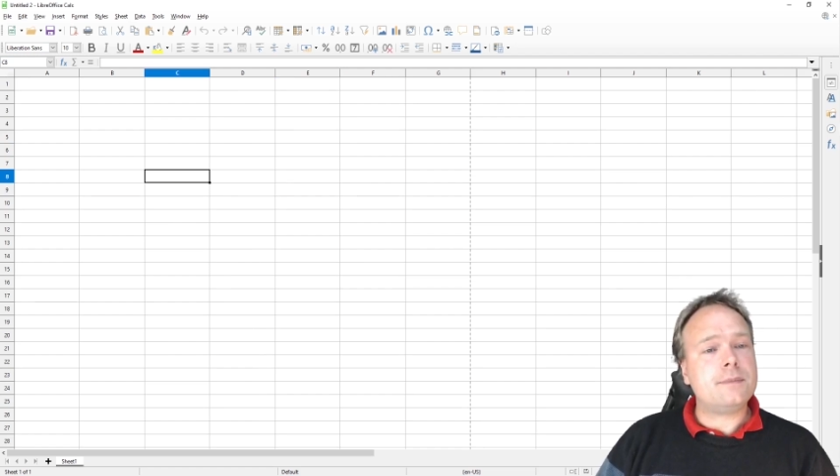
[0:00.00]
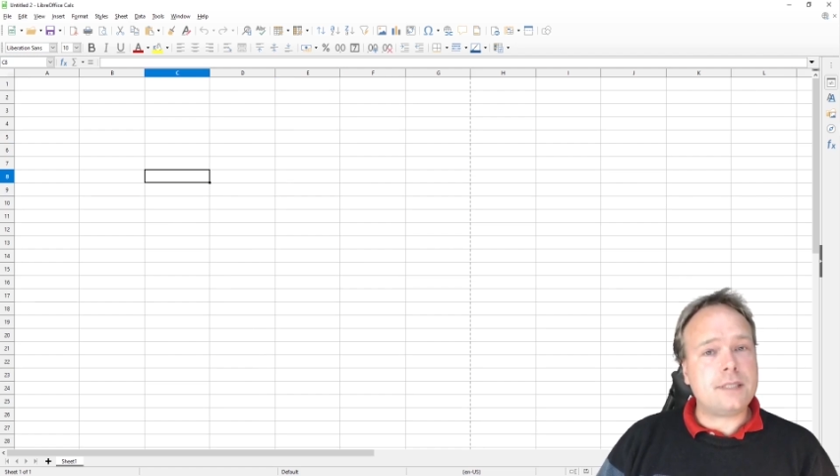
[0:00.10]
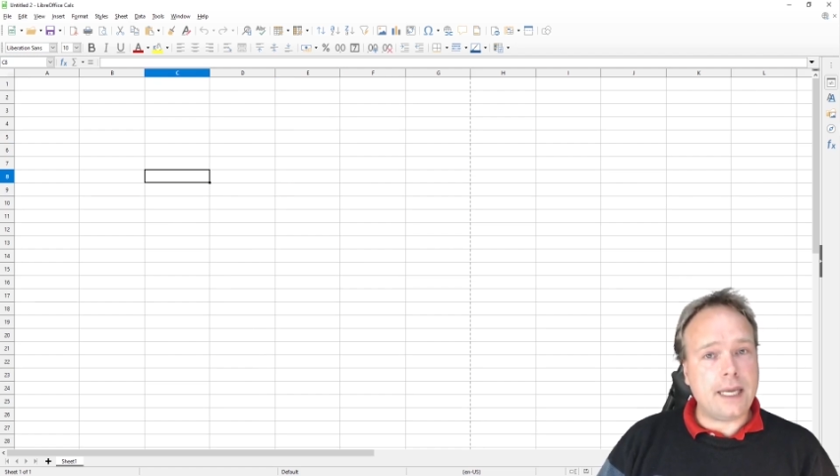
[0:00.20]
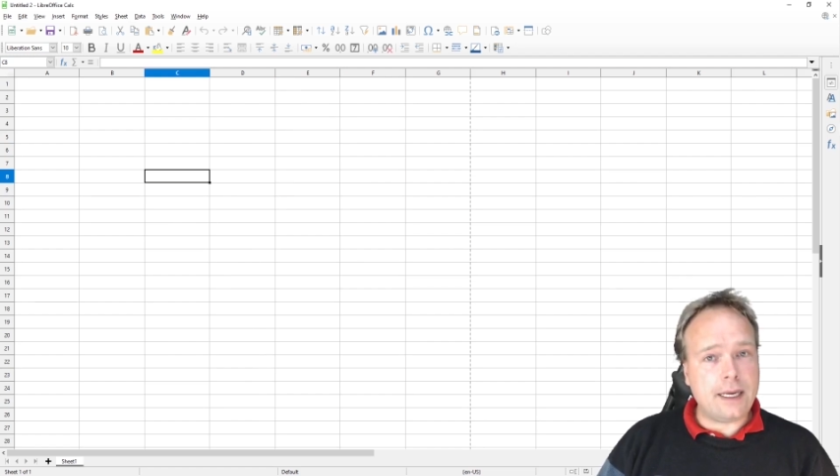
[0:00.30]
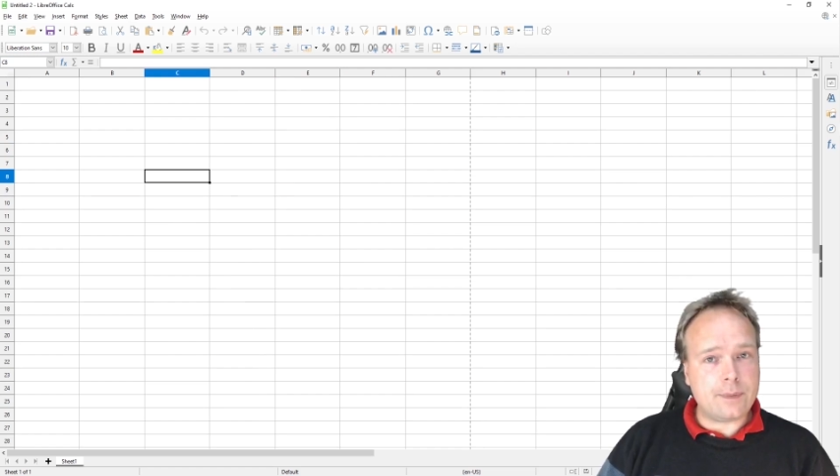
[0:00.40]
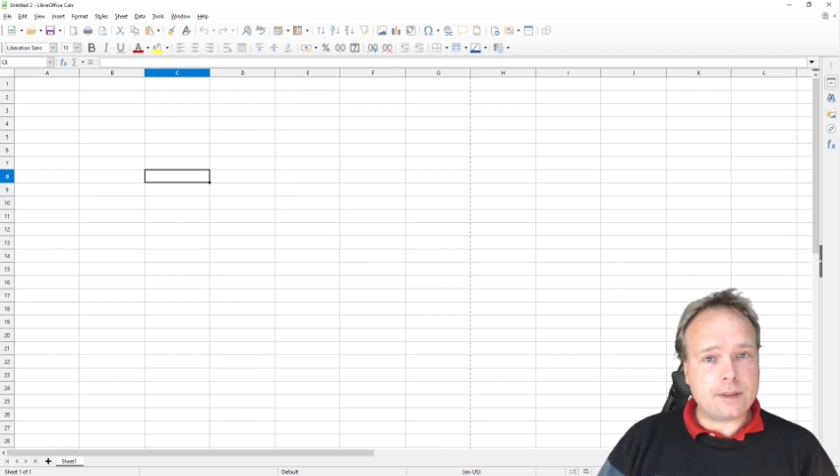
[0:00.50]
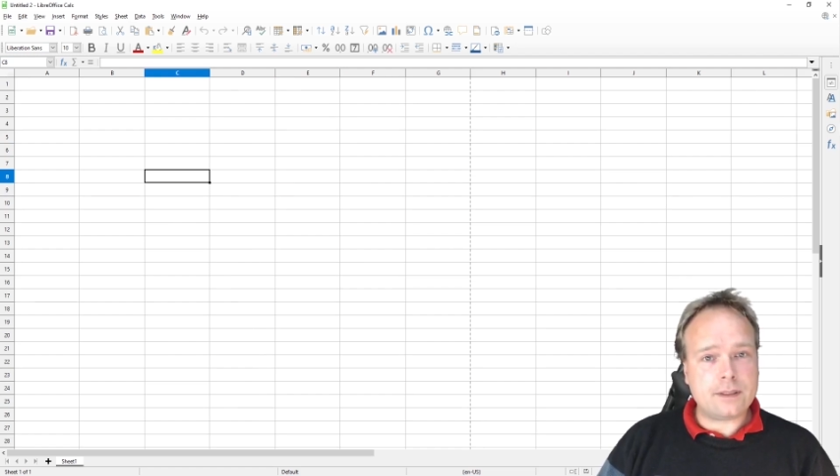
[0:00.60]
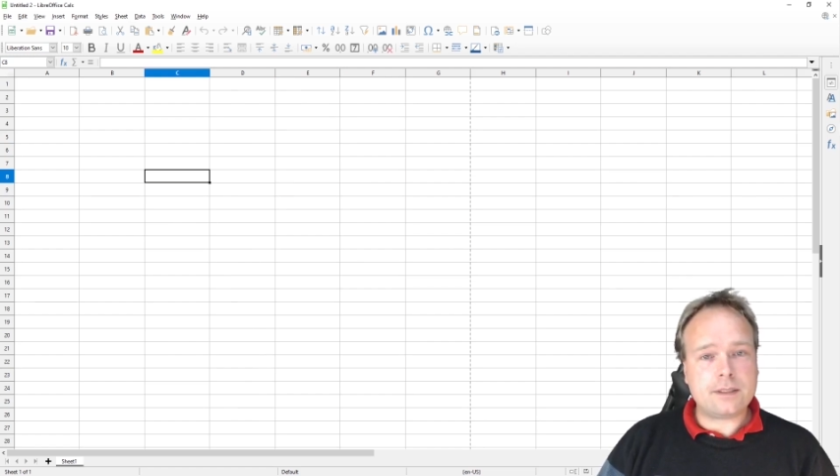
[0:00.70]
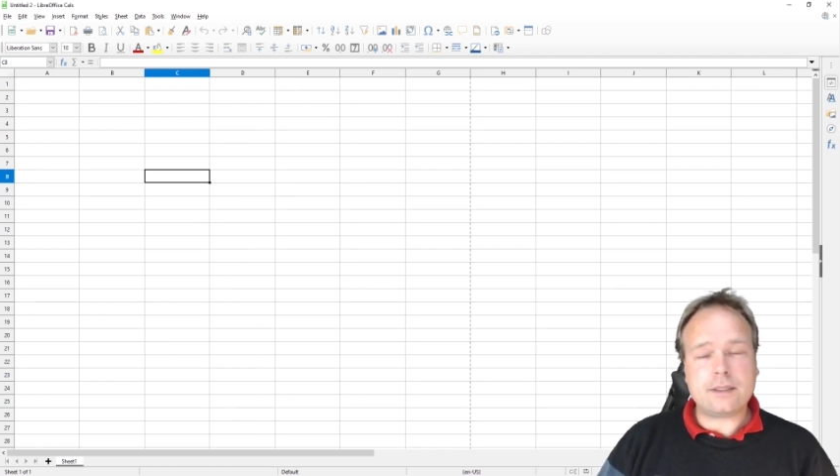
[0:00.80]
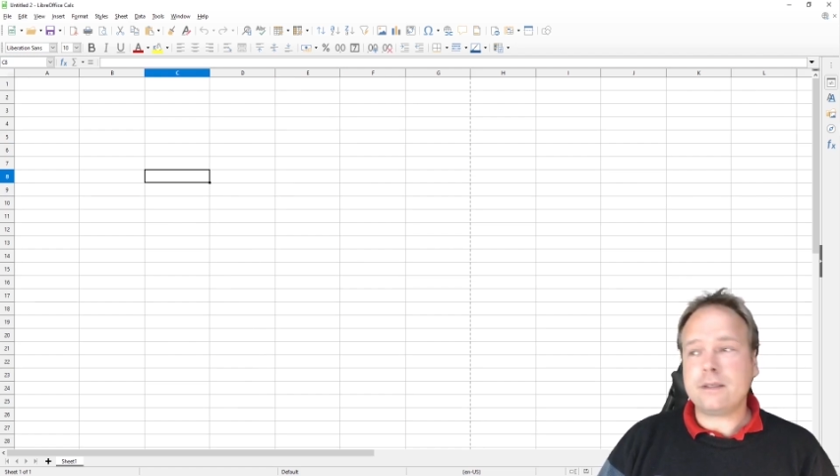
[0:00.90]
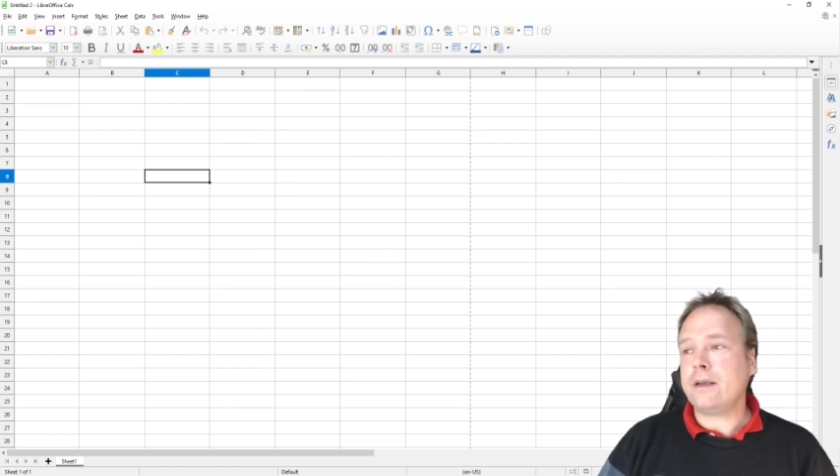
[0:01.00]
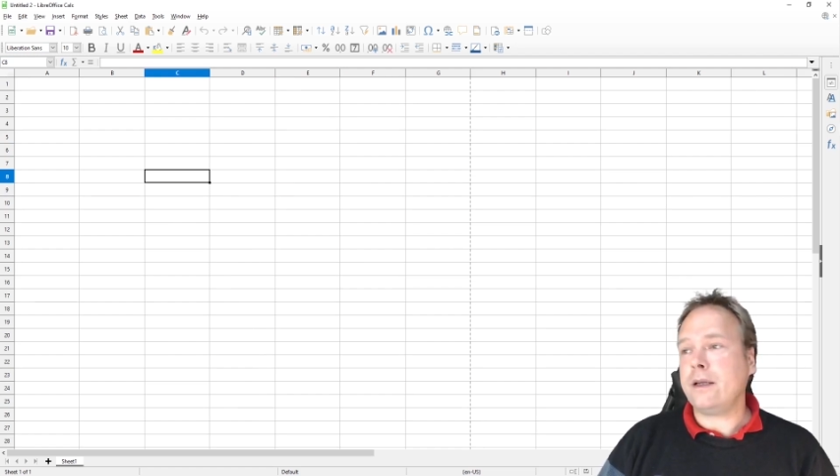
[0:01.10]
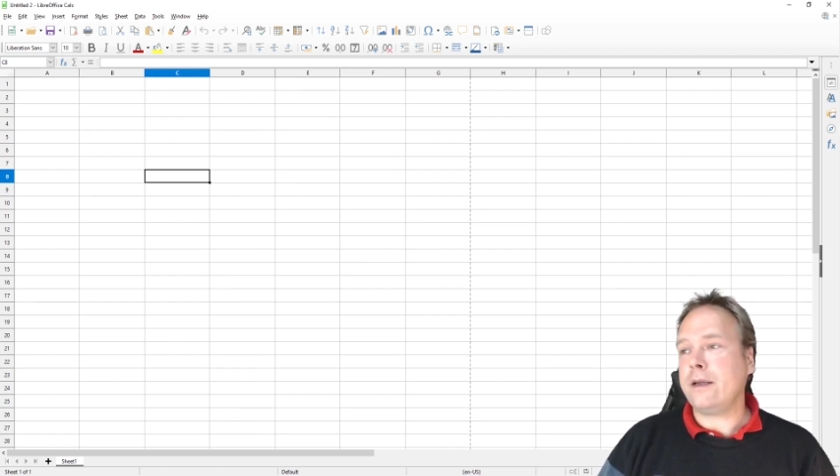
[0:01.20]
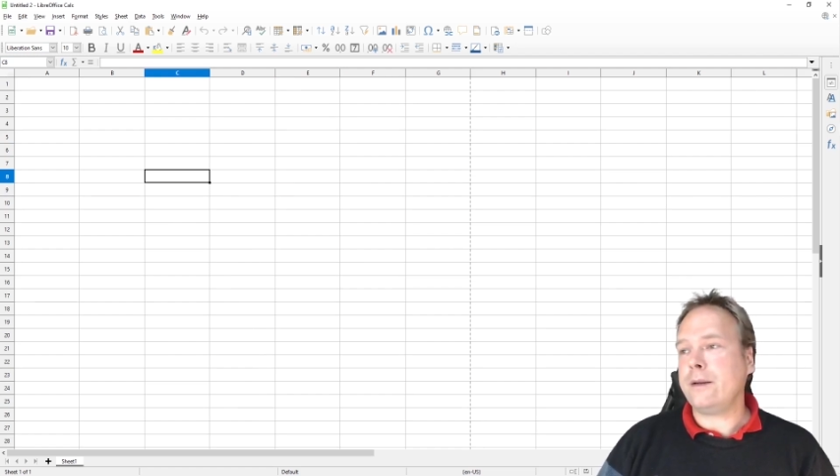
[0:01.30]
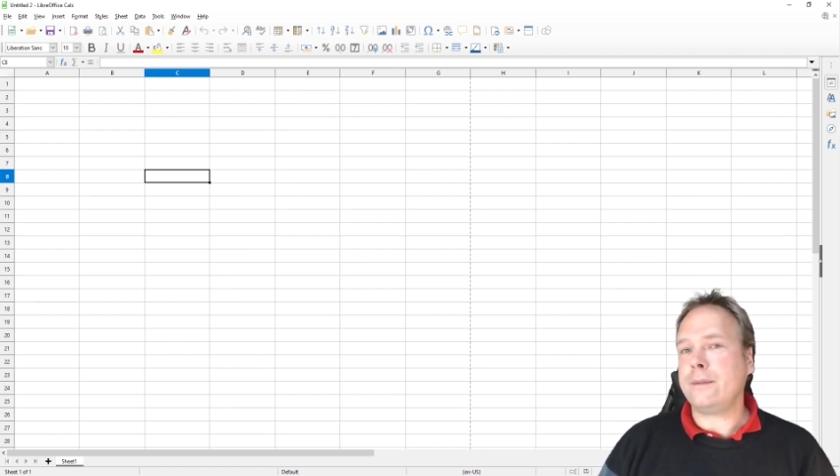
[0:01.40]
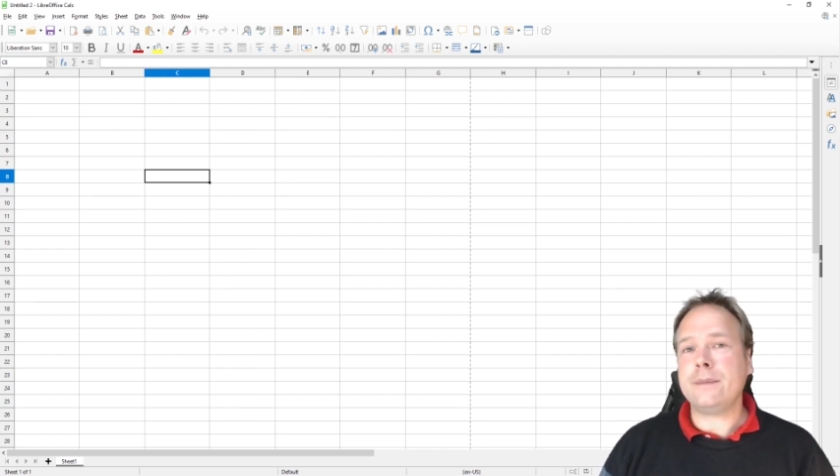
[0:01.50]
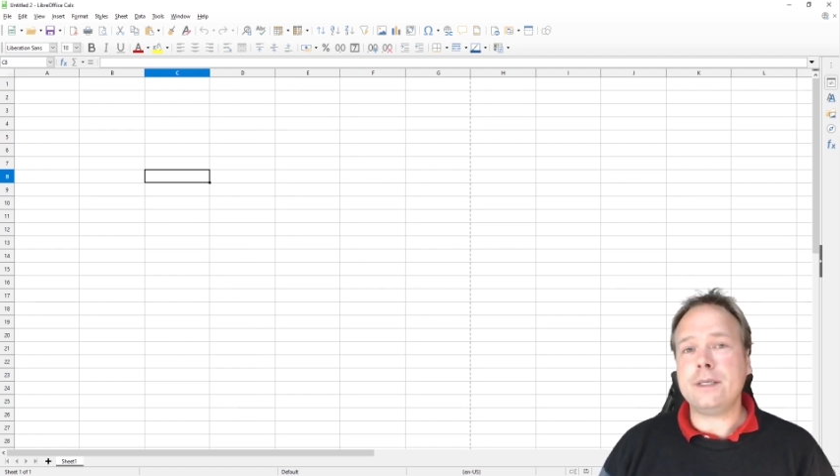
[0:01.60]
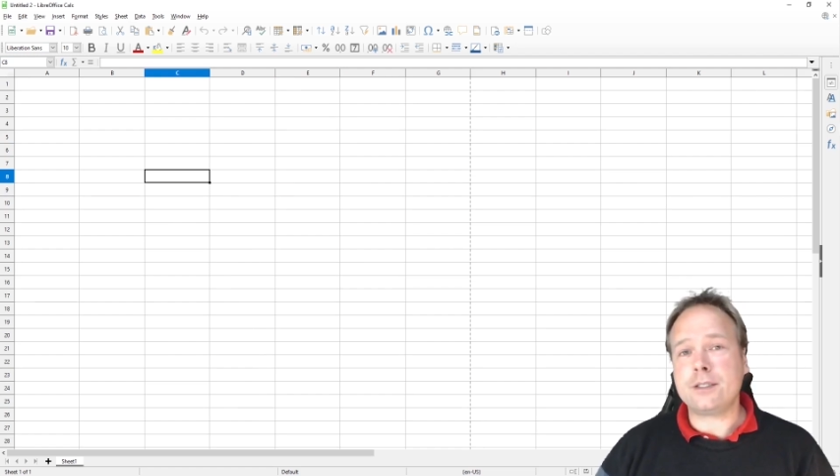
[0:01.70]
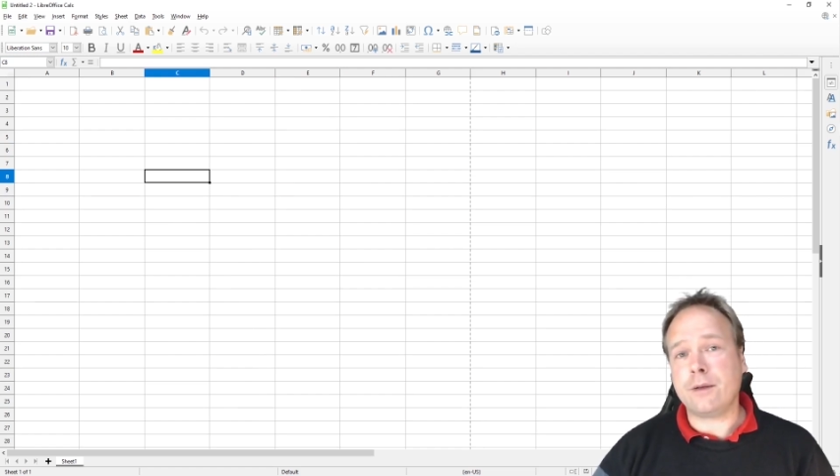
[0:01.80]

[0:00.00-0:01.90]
tables is